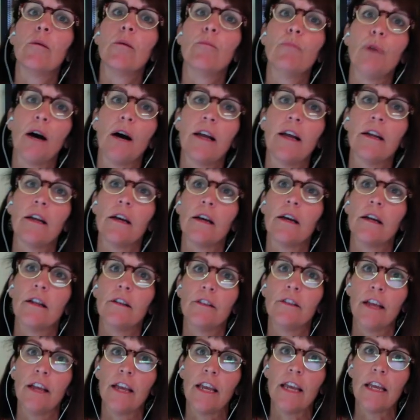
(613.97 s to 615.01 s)
But
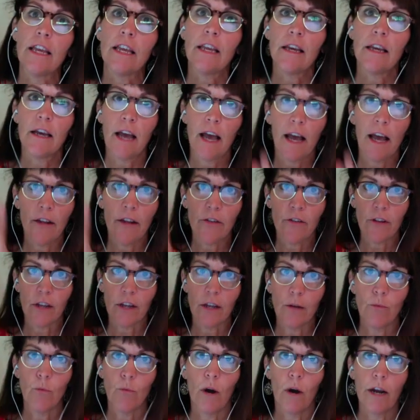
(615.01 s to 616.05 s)
they, as
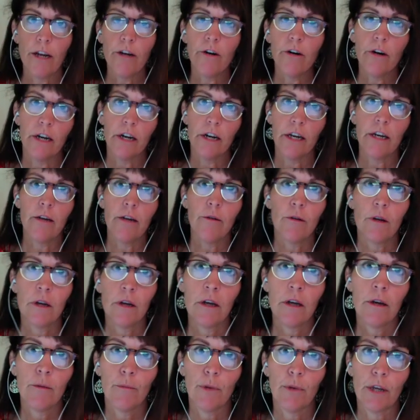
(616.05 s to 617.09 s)
a winery,
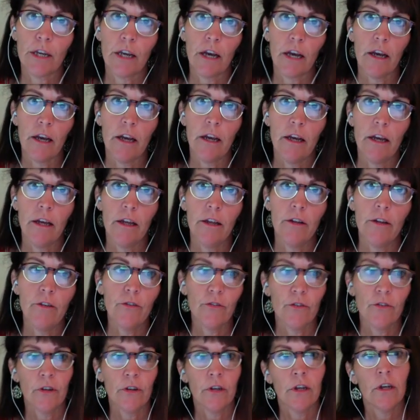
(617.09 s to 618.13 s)

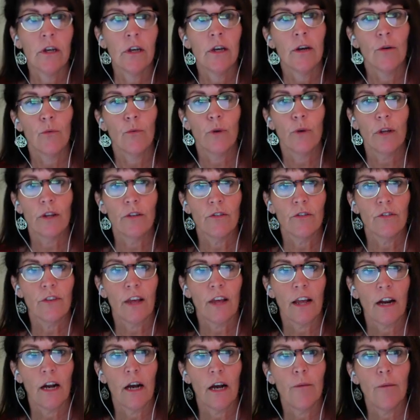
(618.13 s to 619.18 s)
because we
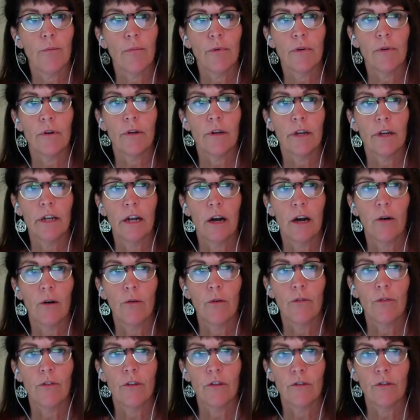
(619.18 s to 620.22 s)
set up
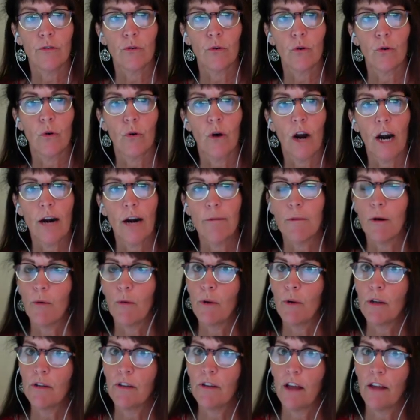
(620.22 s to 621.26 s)
this requirement,
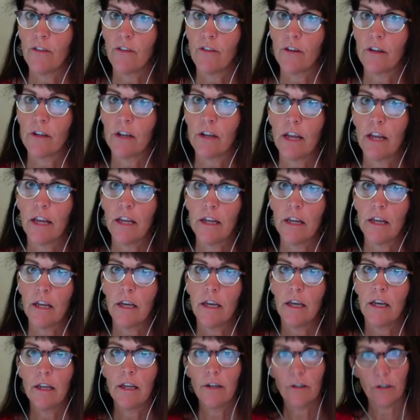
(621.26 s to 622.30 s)
we
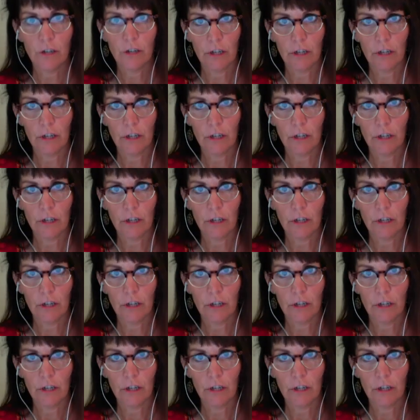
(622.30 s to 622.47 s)
designated